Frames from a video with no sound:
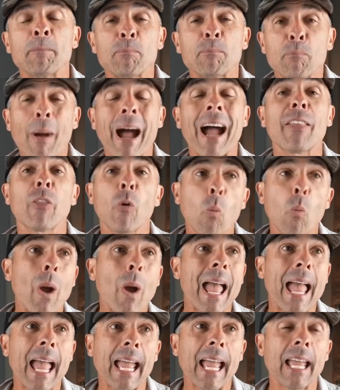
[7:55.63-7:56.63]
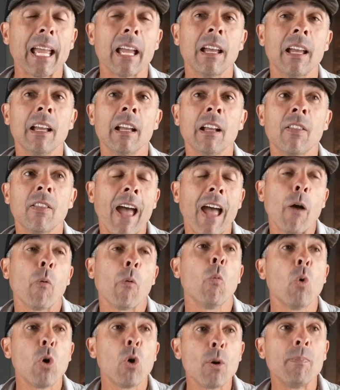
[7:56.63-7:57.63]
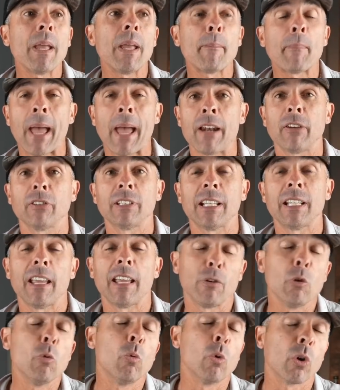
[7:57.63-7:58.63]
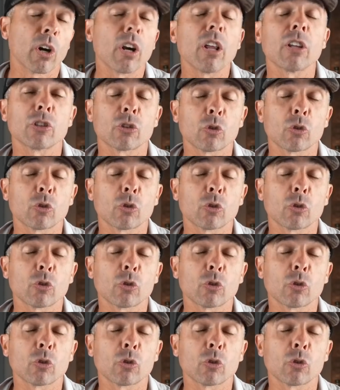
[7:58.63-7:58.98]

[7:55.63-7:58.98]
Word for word: by the way, that would be a penalty if you were to